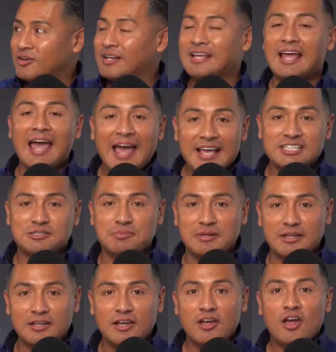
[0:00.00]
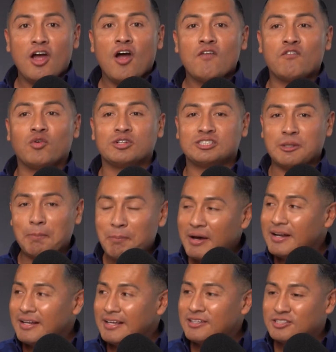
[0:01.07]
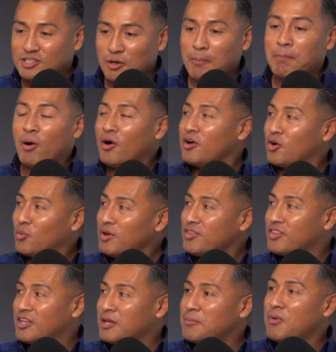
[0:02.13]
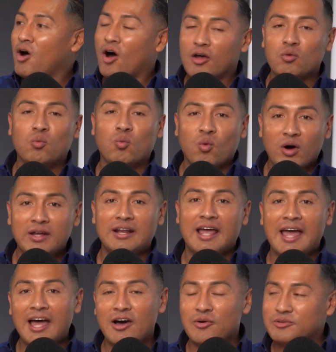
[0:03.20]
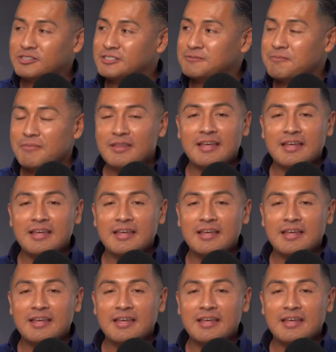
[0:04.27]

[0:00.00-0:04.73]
He asked me for some money to partner with him on one house.